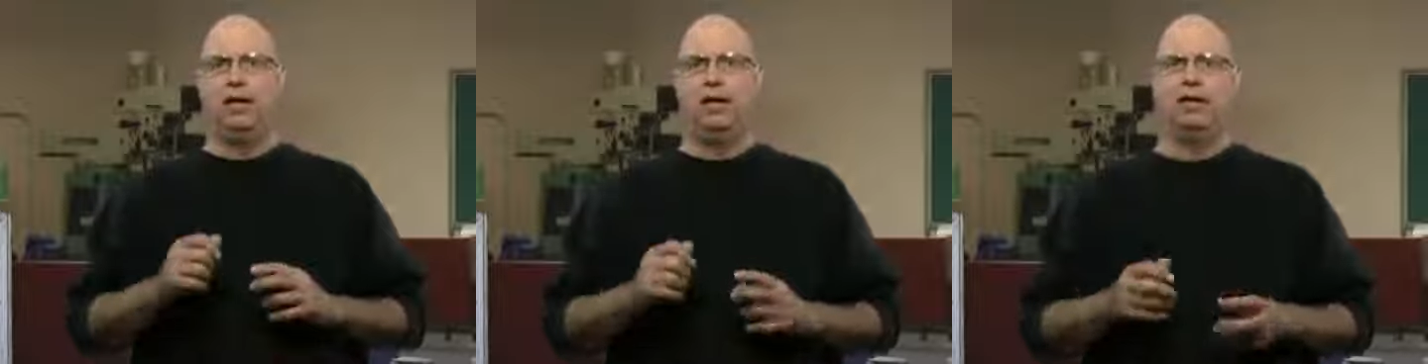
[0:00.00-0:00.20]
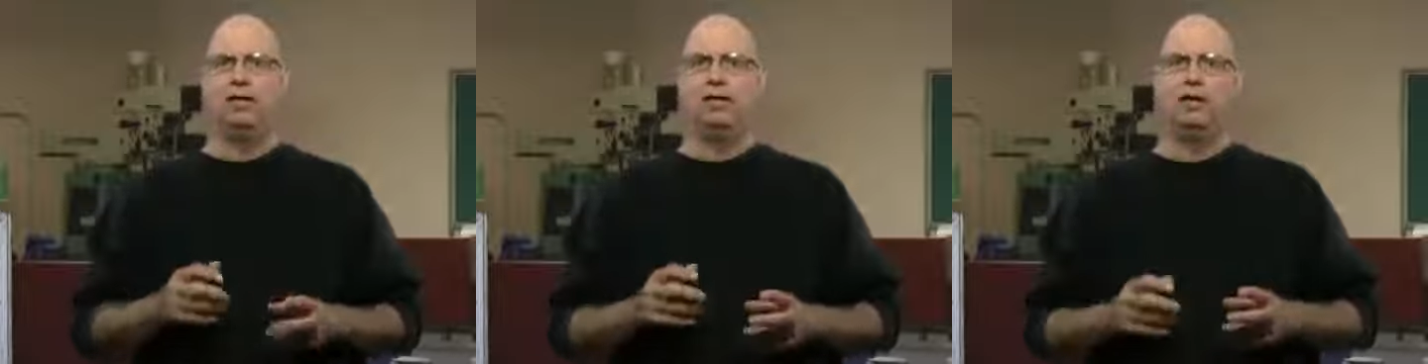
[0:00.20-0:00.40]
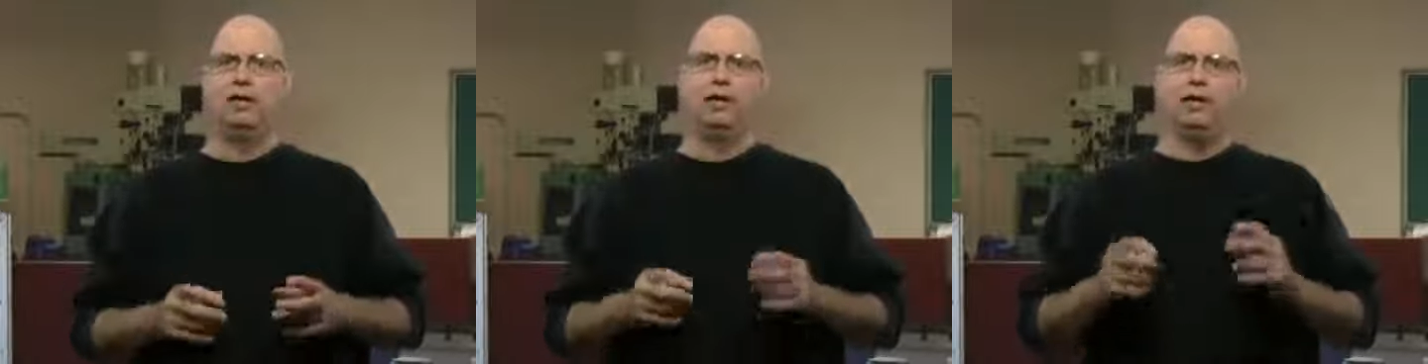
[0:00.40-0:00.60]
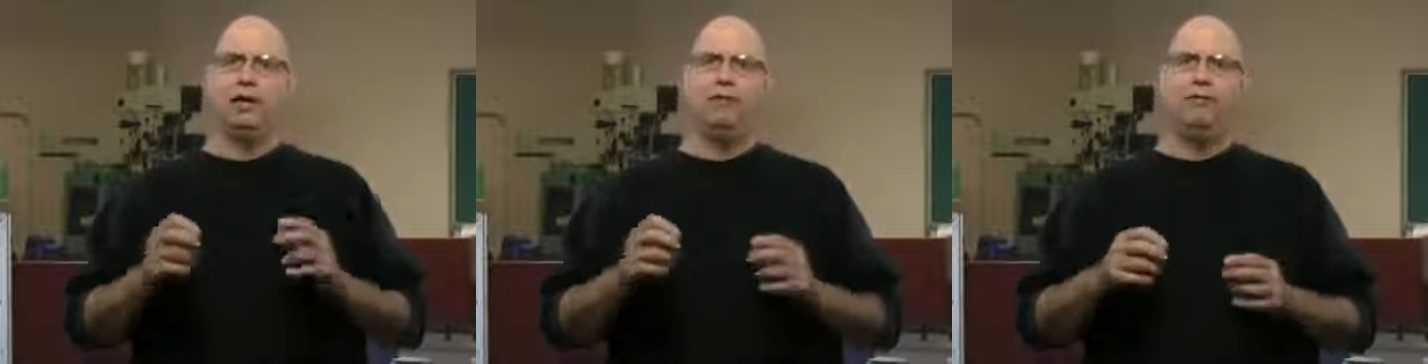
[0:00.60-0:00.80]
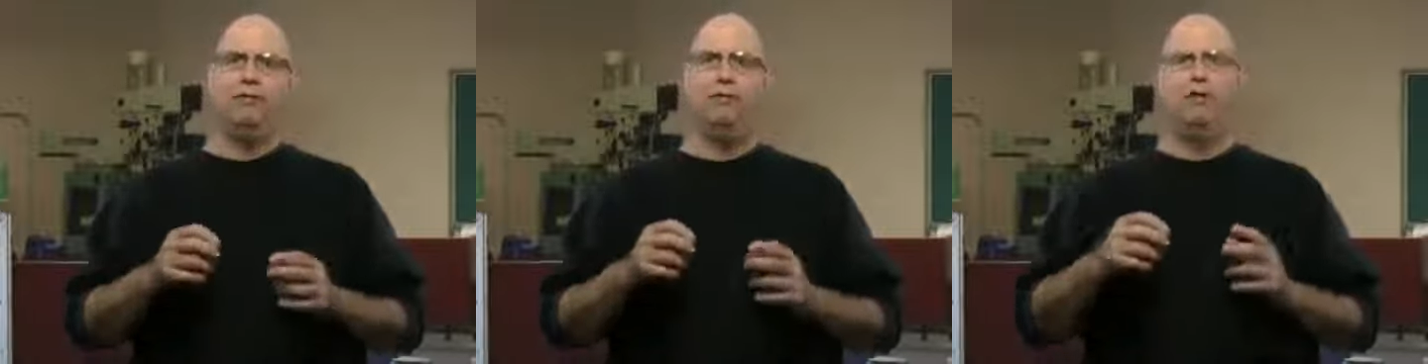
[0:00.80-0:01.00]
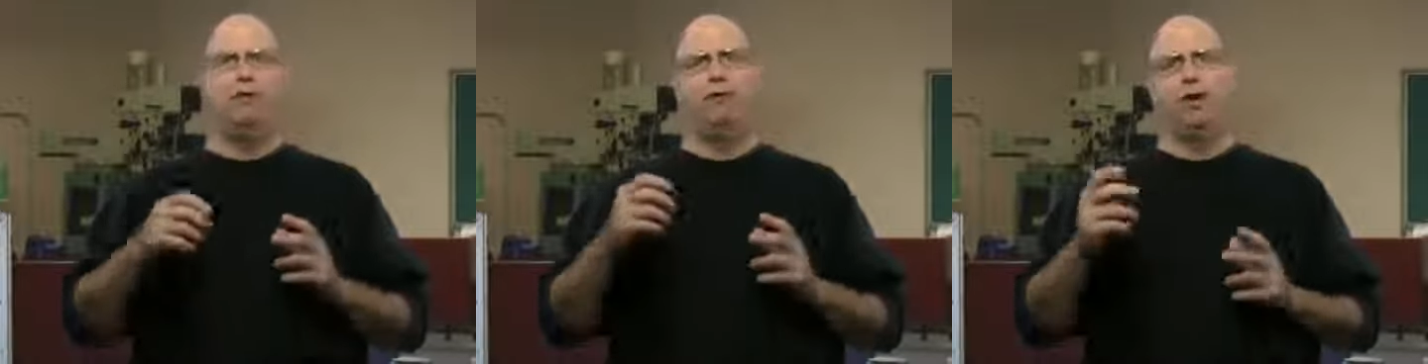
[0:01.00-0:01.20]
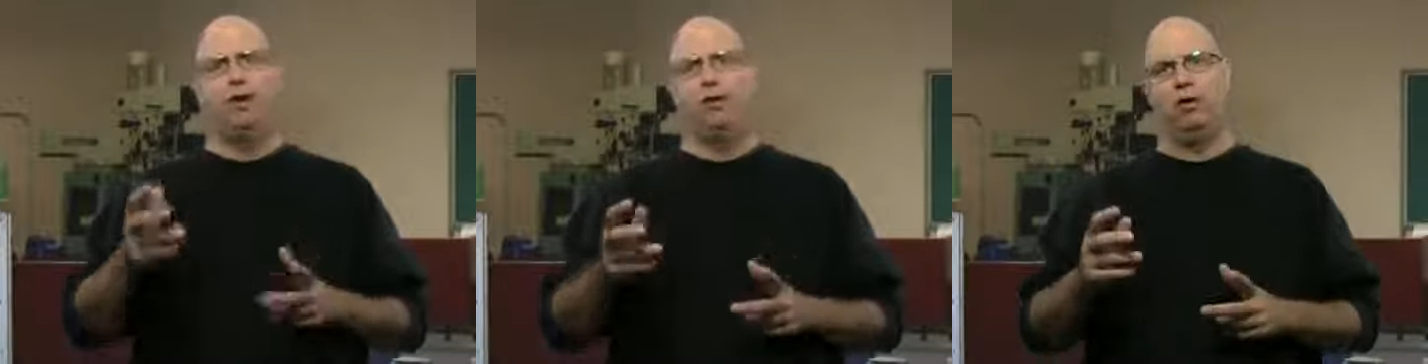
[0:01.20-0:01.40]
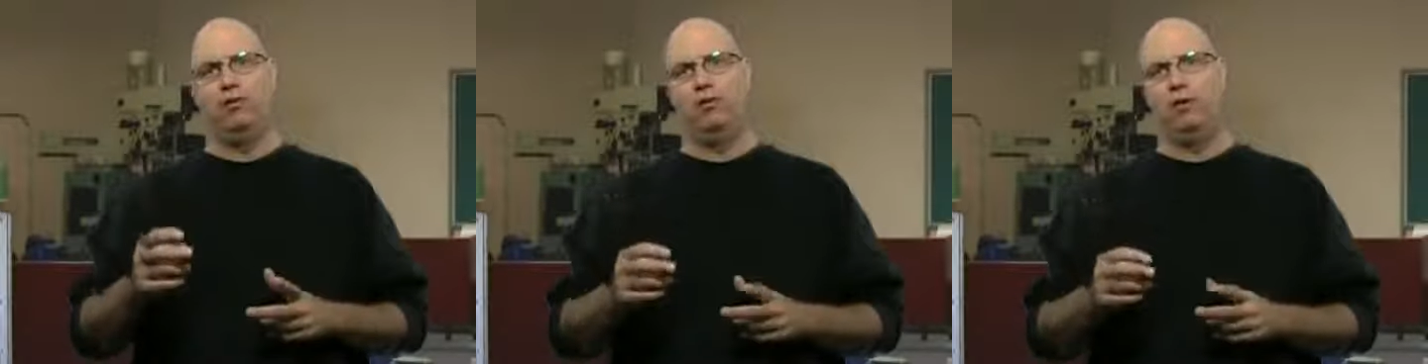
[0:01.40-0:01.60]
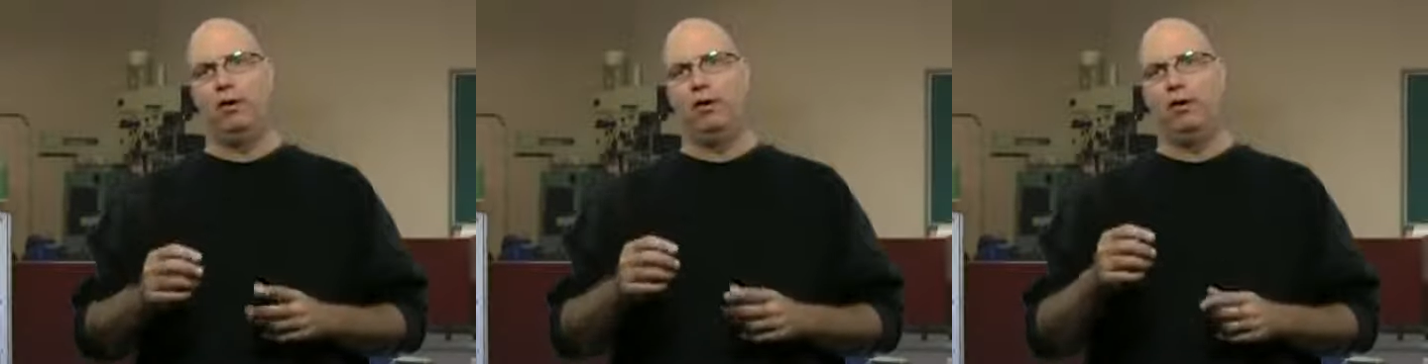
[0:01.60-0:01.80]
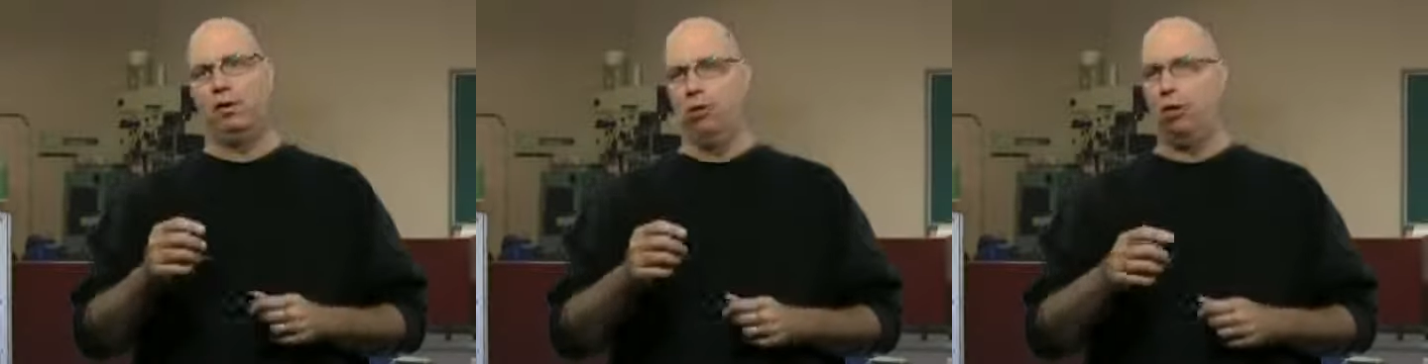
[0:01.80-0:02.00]
is that if you
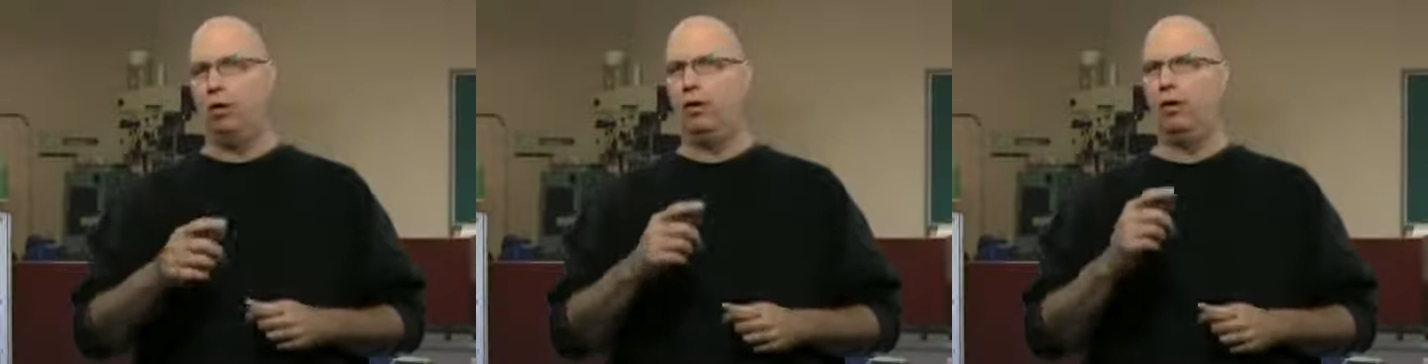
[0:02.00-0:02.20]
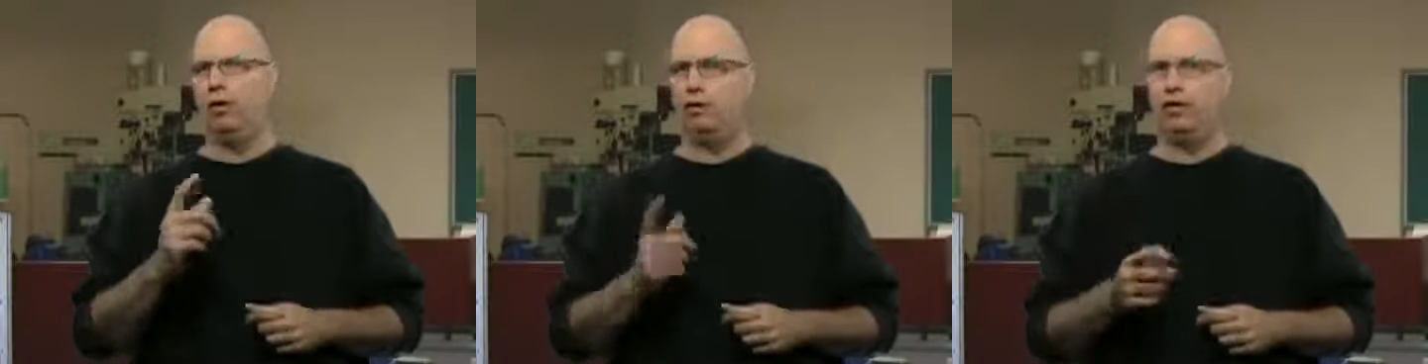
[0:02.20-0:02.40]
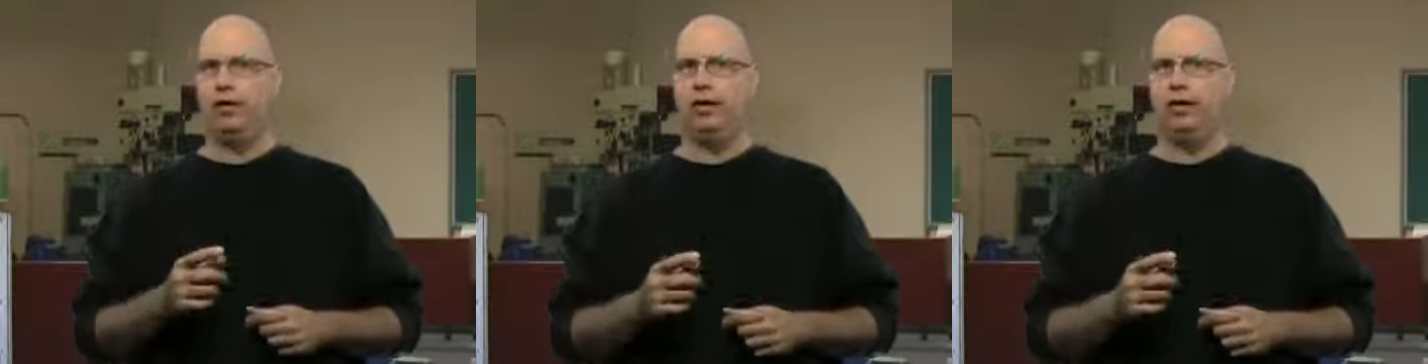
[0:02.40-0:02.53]
verify the water's